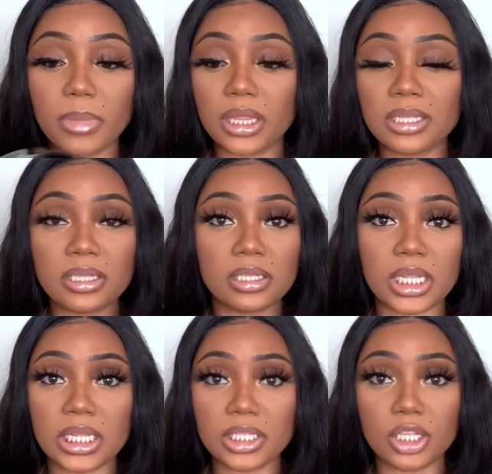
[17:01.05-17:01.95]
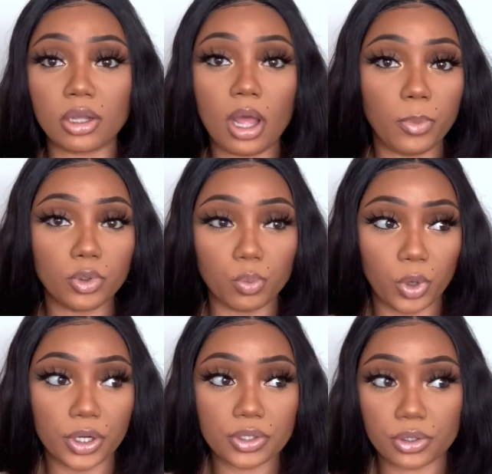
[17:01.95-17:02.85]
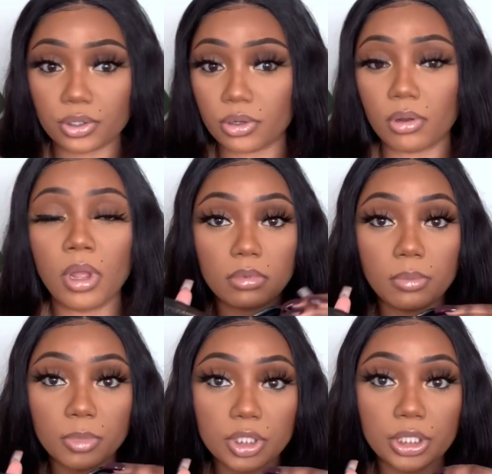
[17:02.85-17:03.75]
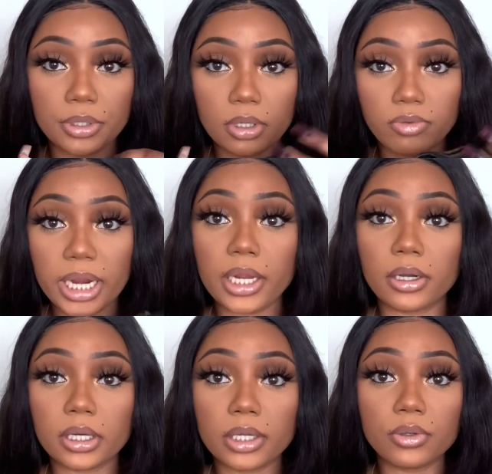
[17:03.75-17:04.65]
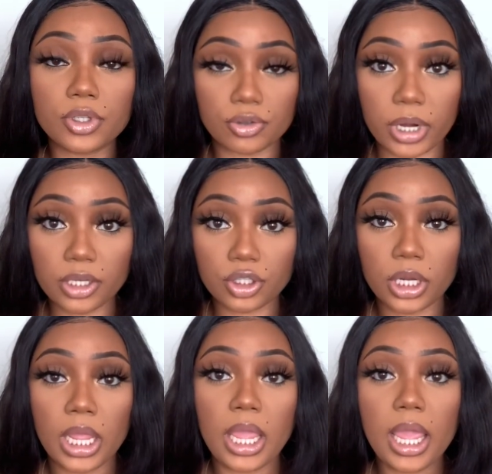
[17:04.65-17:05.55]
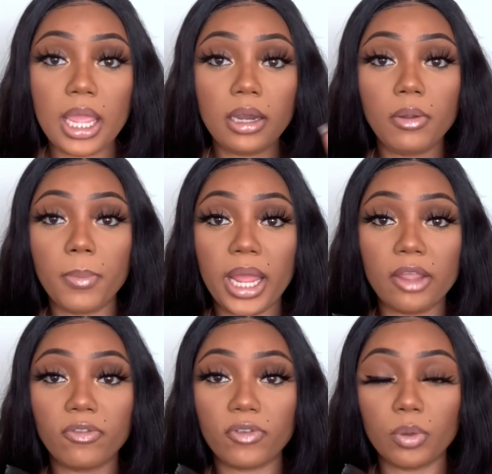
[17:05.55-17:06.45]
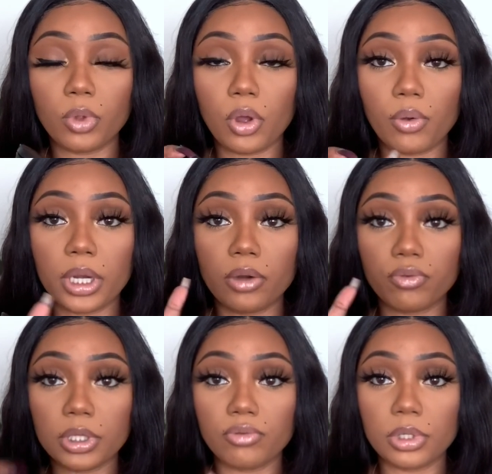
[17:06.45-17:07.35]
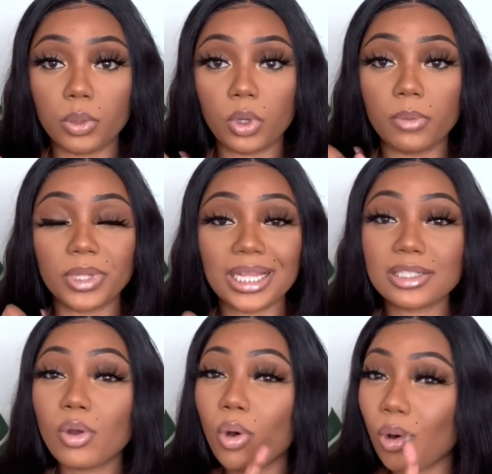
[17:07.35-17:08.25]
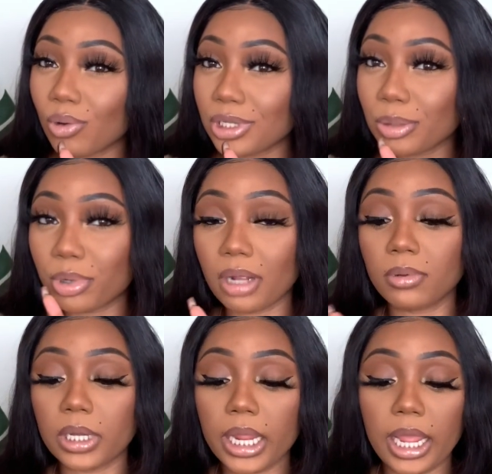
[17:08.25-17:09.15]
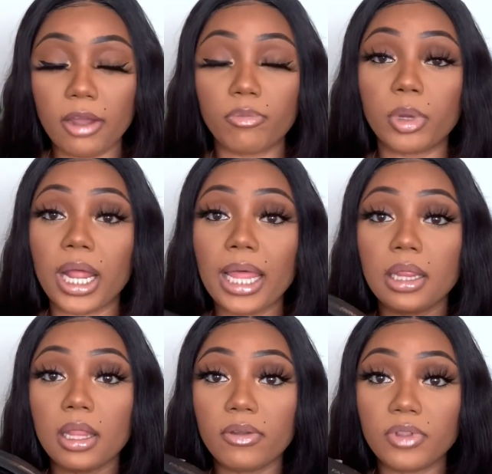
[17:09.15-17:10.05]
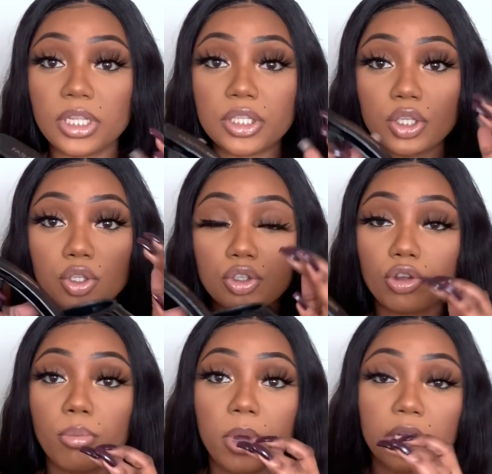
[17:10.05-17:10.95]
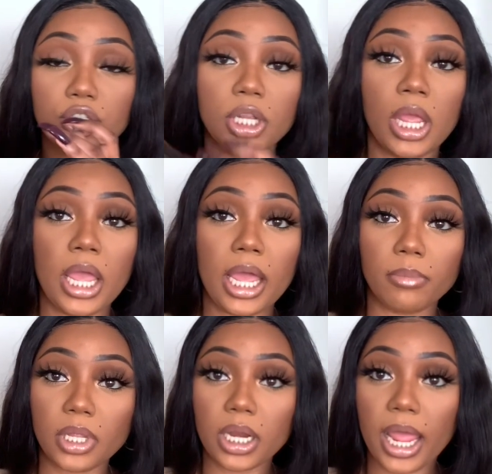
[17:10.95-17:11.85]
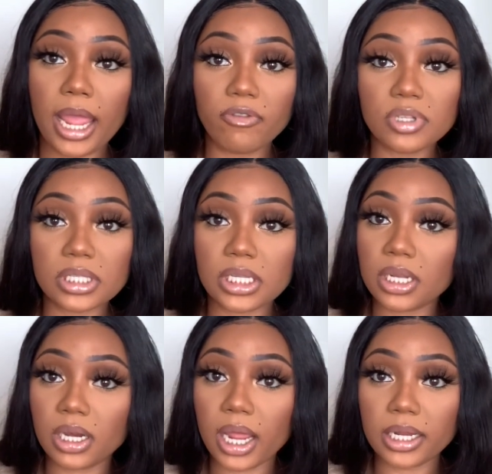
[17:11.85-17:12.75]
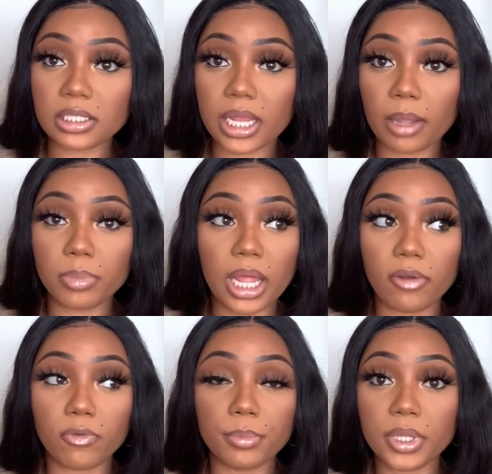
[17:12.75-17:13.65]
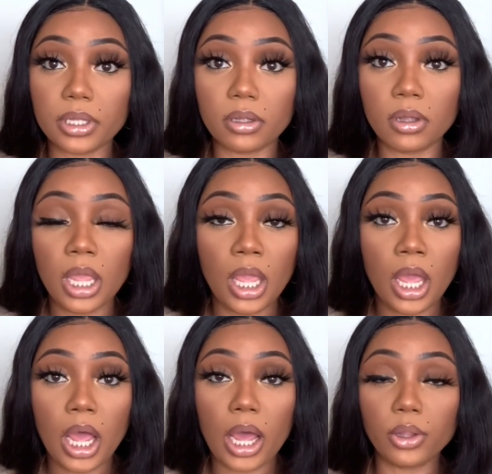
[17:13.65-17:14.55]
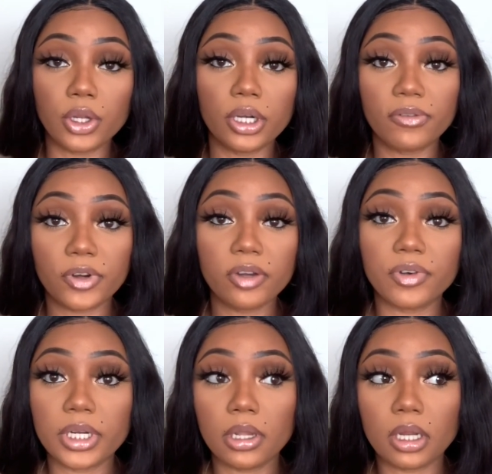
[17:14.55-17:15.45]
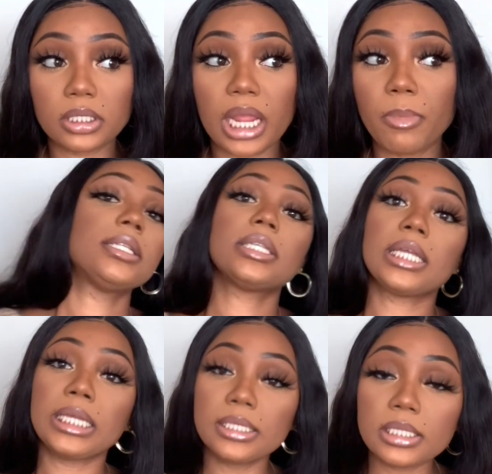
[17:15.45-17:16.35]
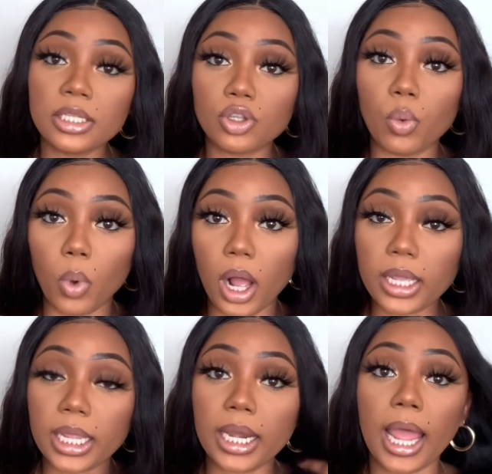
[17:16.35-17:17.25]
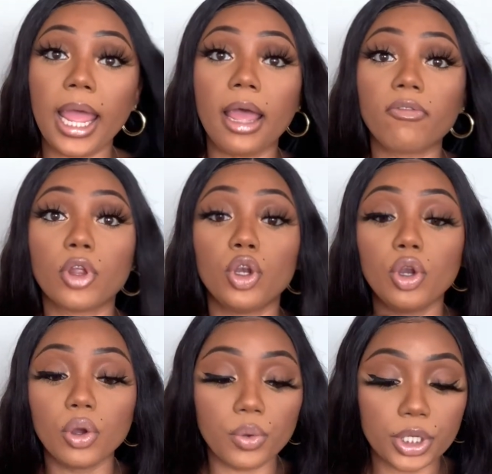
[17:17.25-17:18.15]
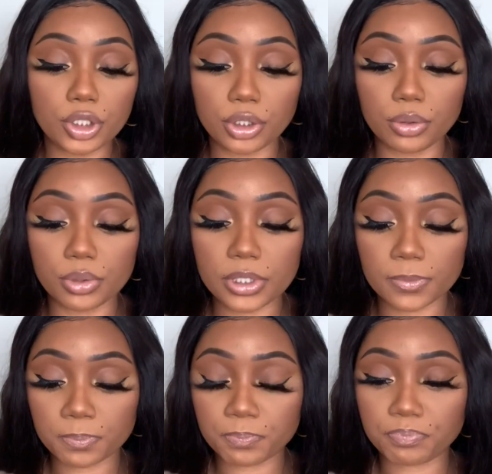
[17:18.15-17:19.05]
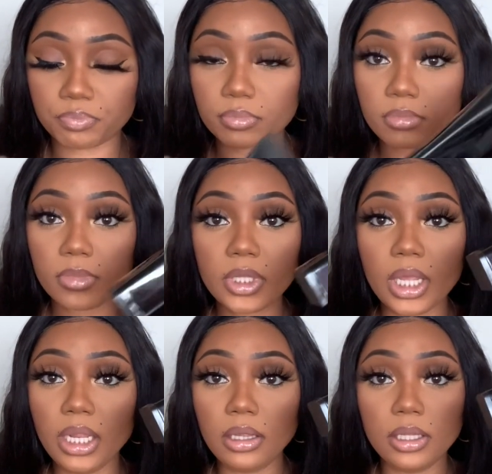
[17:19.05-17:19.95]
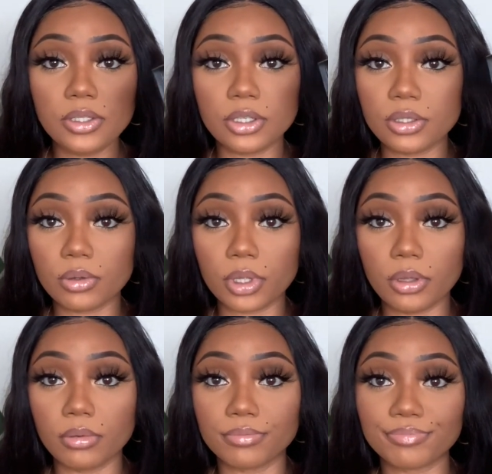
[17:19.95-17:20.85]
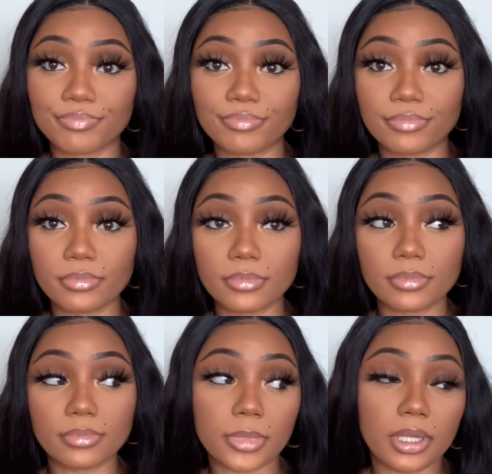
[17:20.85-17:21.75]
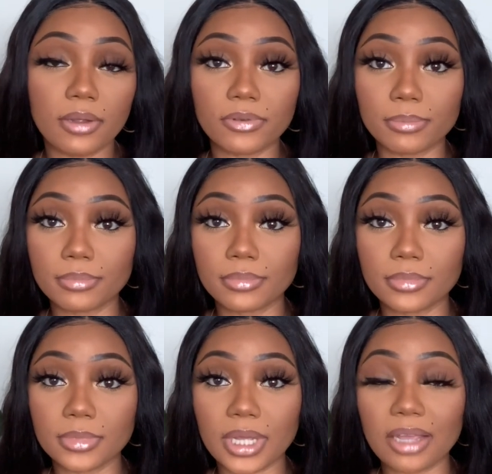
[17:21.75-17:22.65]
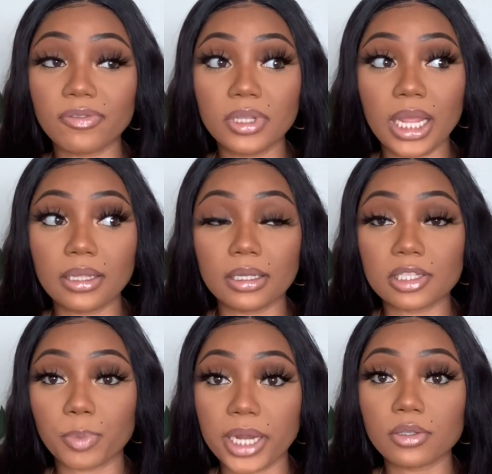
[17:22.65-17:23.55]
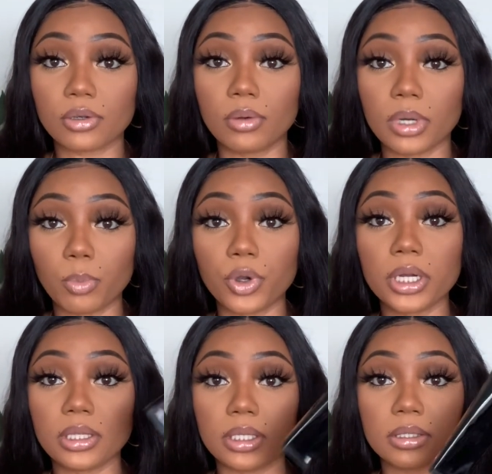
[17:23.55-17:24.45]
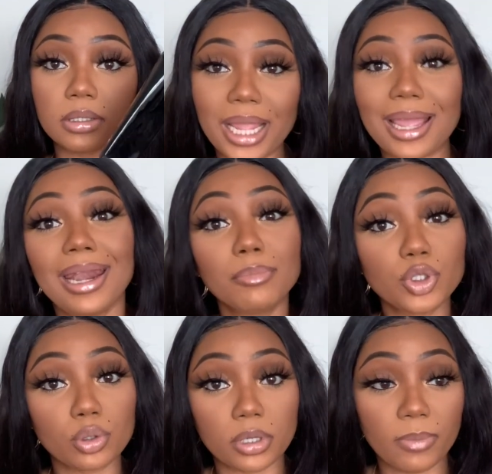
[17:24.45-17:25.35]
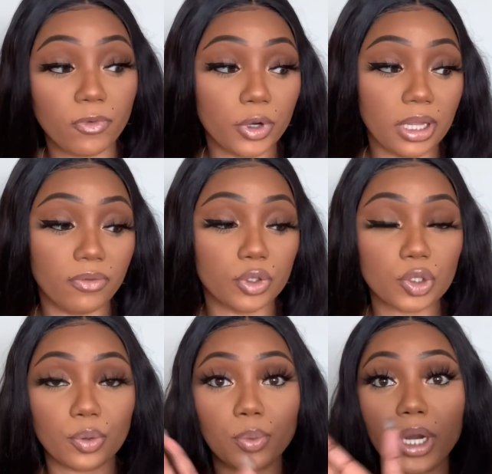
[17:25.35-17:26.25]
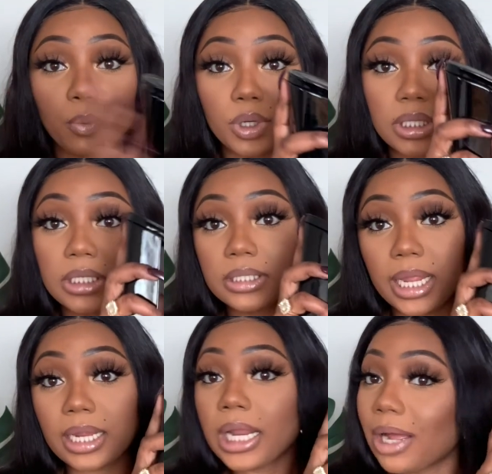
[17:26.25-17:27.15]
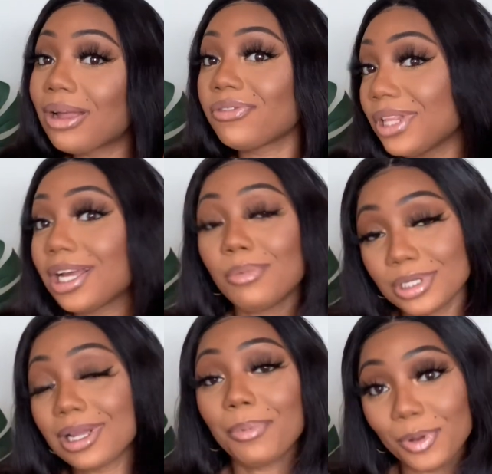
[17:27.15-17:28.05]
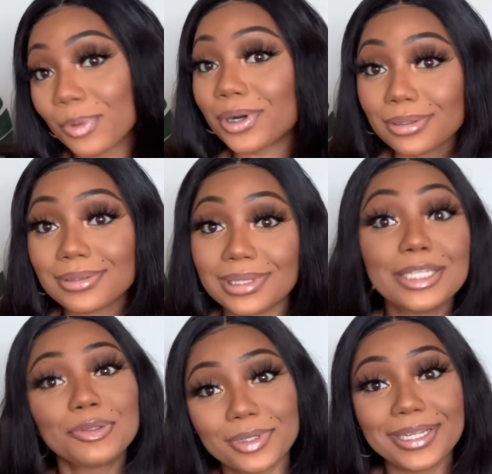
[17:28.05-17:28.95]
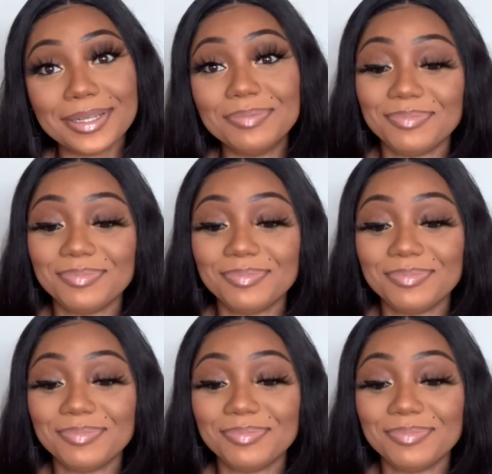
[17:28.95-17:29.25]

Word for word: i mean this is easy a couple wears or so the material right here it'll stretch and my feet will go in it really really well but that's the only problem that i have but i love these so much i mean i haven't seen a nice like platform heel out there in a very very long time it's easy to walk in i have no issues and these are so cute i love them I feel like a Spice Girl when I'm wearing these. Like, and I'm short, I'm 4'11", so when I wear these, like now I feel like I'm on top of the world, literally.